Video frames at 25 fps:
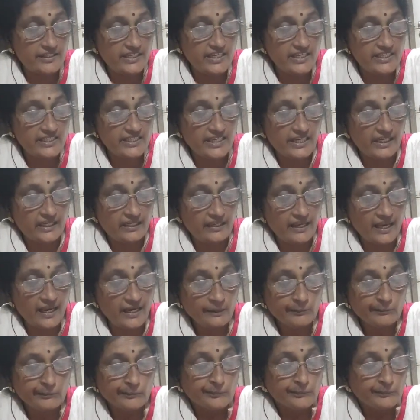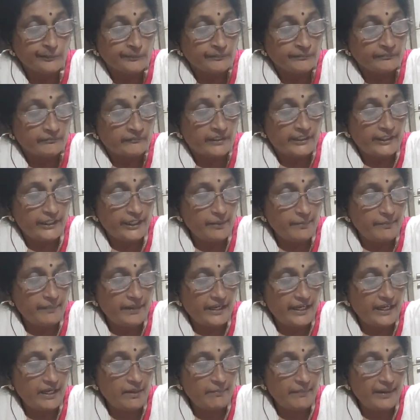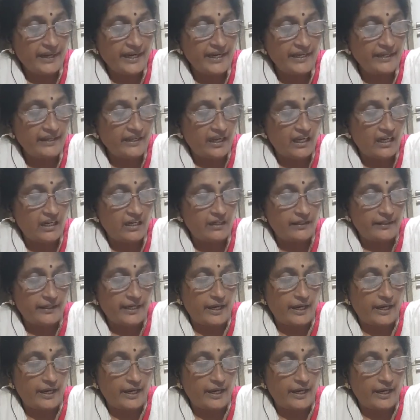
He said that he made her